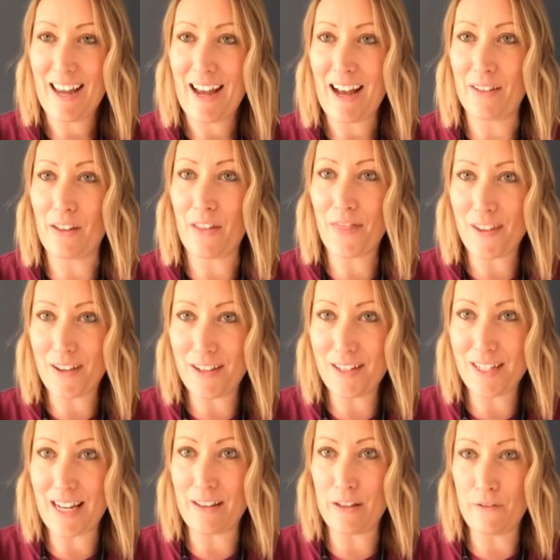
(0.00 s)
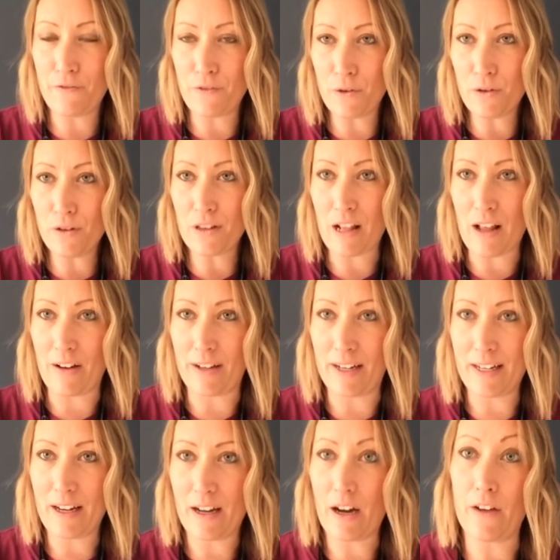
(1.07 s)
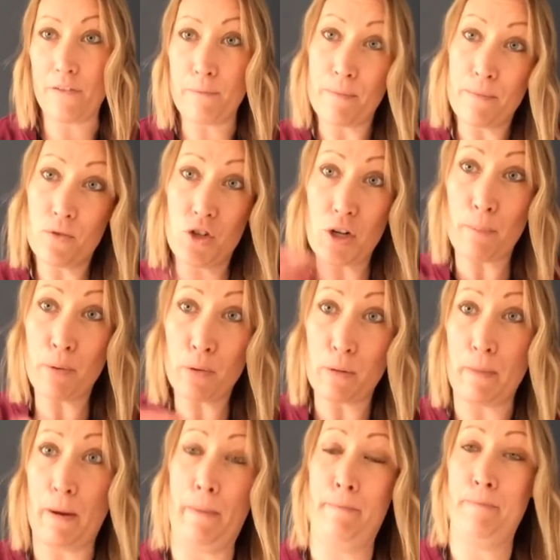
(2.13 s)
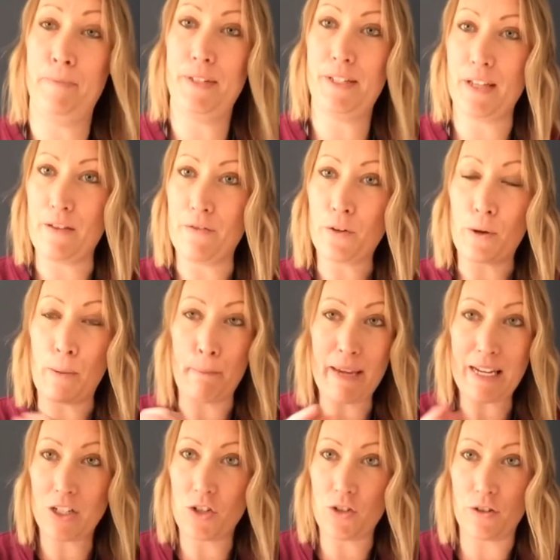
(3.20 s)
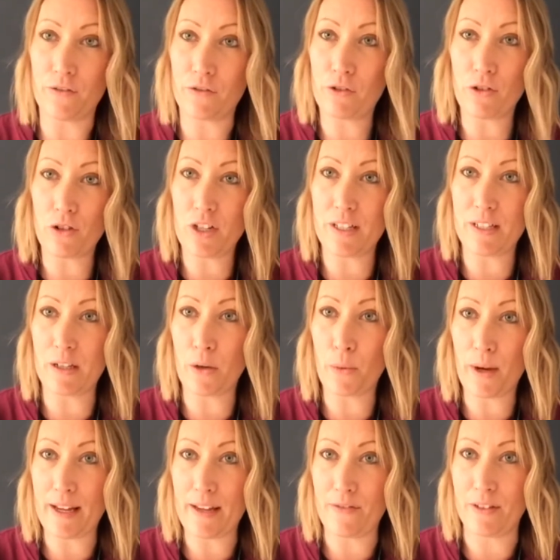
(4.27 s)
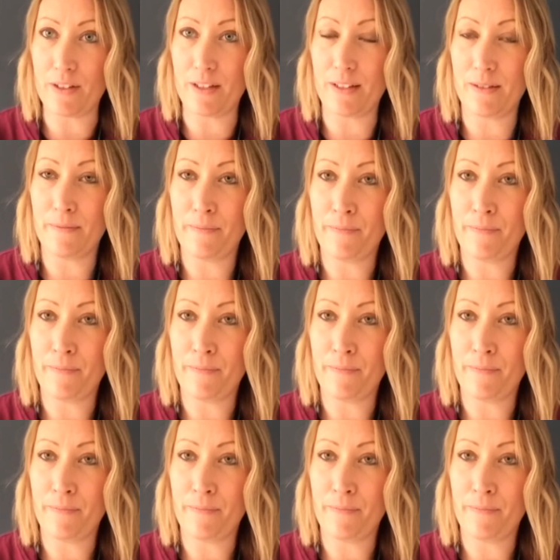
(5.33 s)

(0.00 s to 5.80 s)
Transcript: and the third and the fourth line, I've jumbled them up, so you've got a mixture of crotchets and quavers.